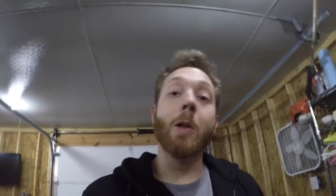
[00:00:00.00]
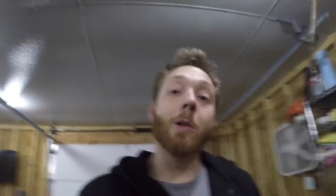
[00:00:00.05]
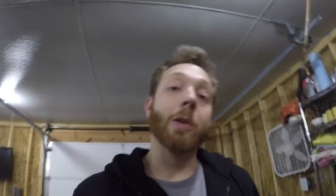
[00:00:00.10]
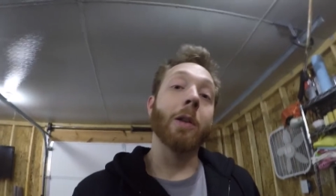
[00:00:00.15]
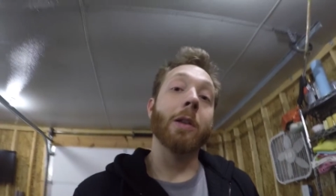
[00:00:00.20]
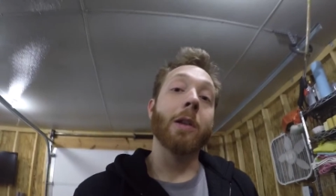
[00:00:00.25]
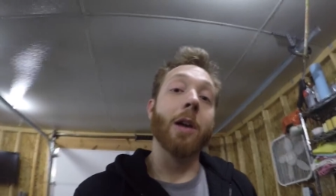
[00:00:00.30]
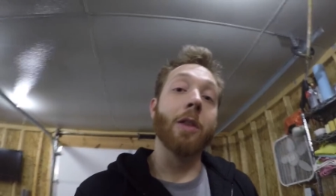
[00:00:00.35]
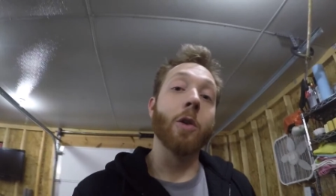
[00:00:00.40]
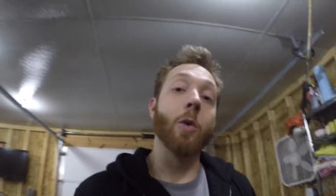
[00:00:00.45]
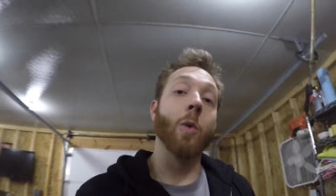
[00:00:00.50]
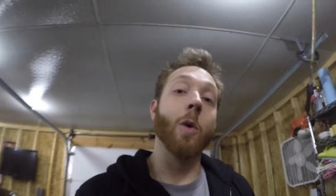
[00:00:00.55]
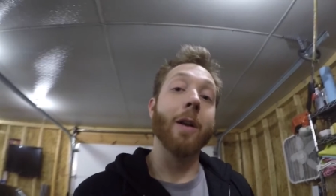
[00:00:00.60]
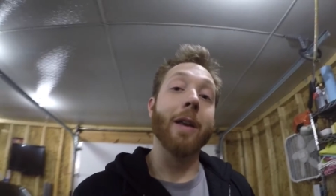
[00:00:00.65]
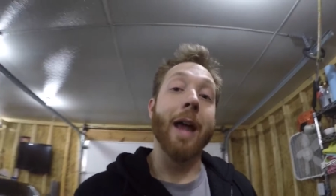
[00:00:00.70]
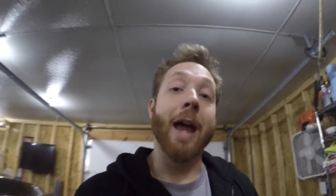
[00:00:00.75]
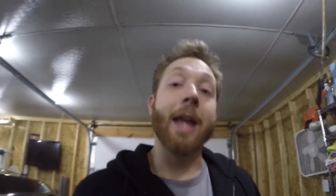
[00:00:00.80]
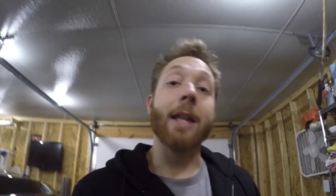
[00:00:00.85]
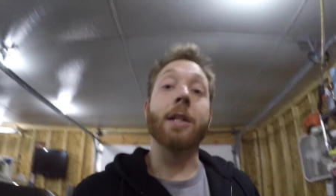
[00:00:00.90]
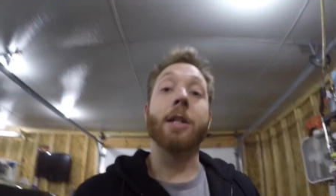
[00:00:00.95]
another one
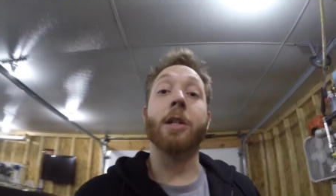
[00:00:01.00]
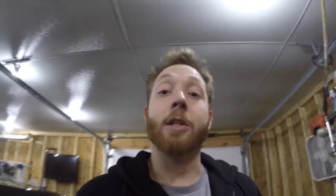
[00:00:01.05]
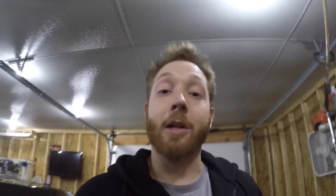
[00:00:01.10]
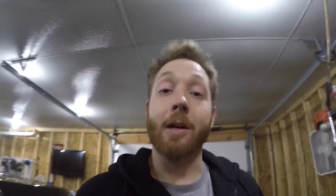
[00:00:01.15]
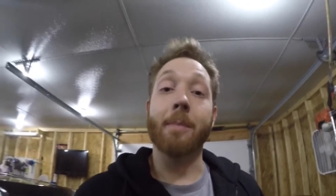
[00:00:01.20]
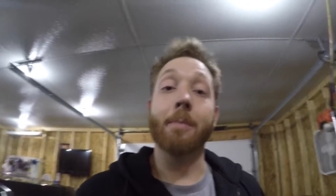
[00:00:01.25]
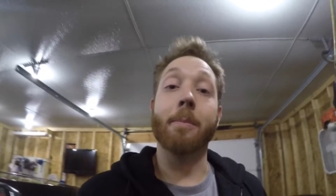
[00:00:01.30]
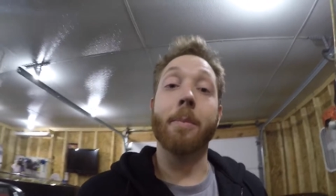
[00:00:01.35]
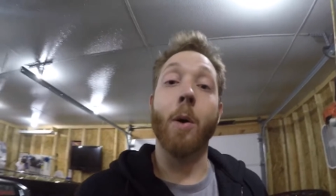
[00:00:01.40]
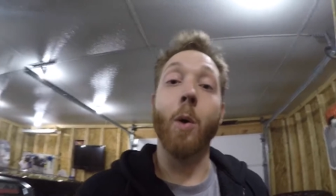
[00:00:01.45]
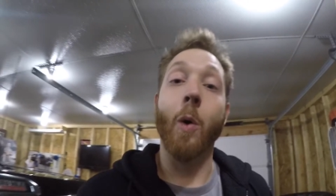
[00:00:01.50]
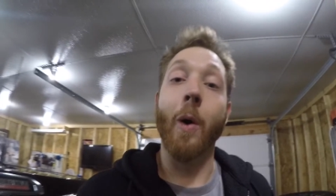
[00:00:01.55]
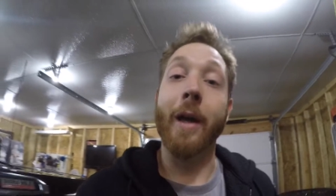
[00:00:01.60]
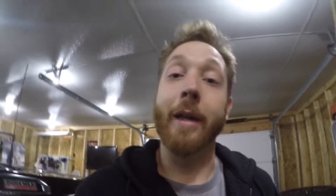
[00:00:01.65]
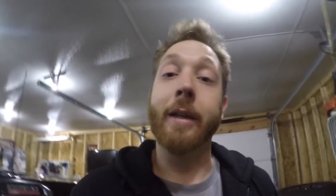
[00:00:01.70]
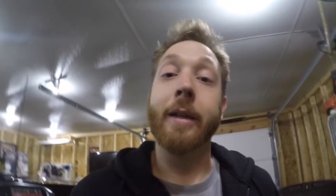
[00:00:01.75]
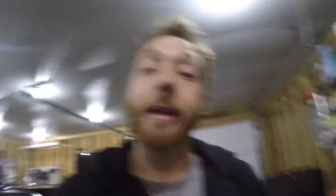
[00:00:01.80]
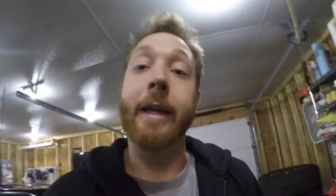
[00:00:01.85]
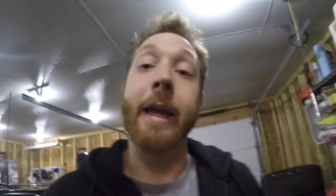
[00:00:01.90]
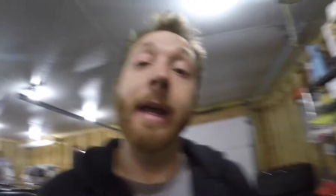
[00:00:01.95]
at some point.
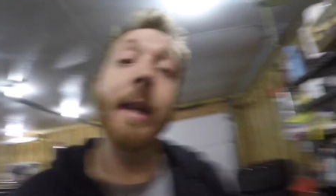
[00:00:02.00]
And